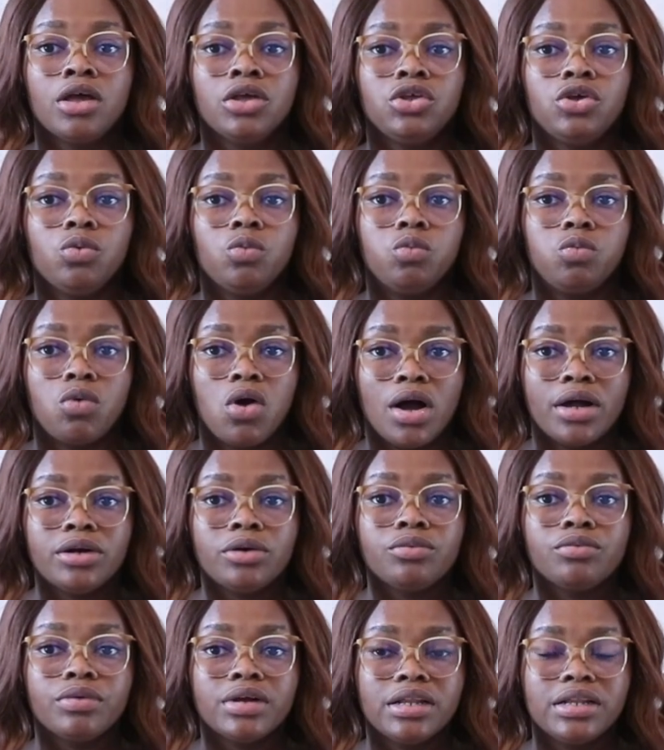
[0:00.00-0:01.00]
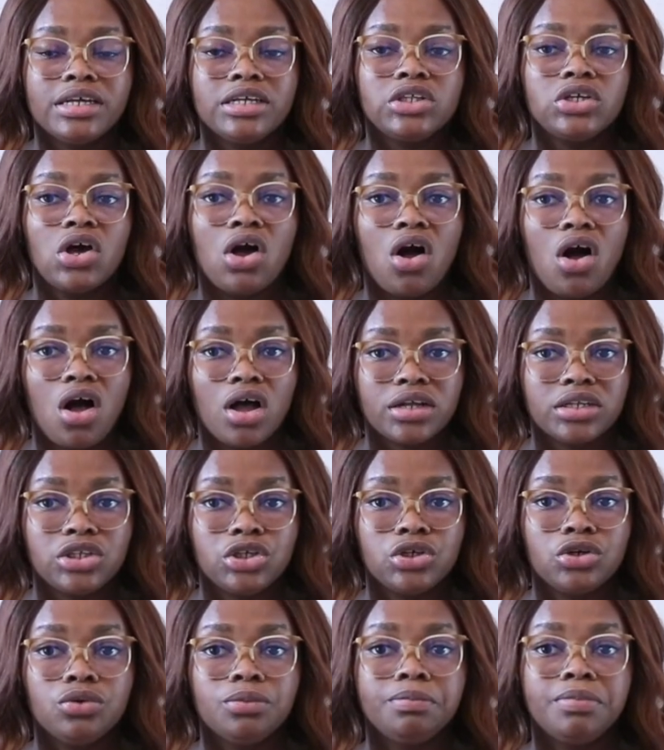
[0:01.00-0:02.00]
you want to really talk
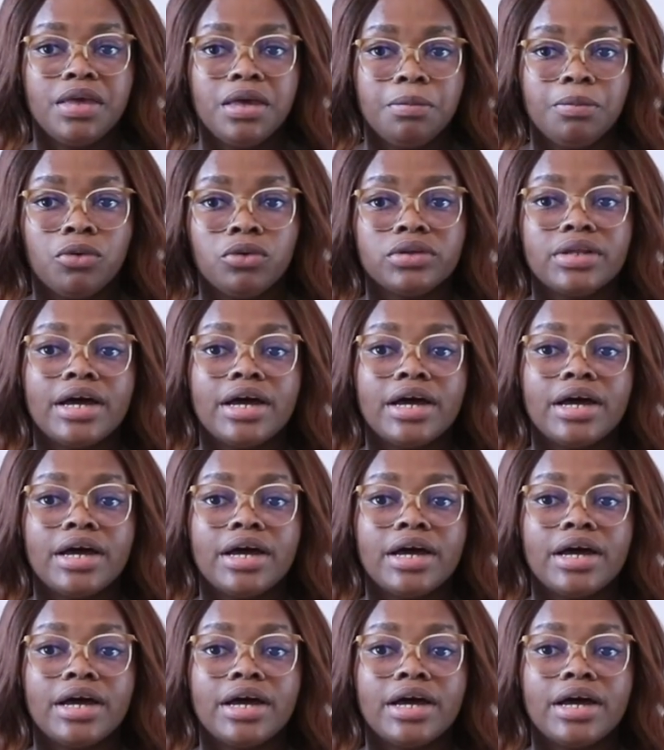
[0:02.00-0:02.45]
to people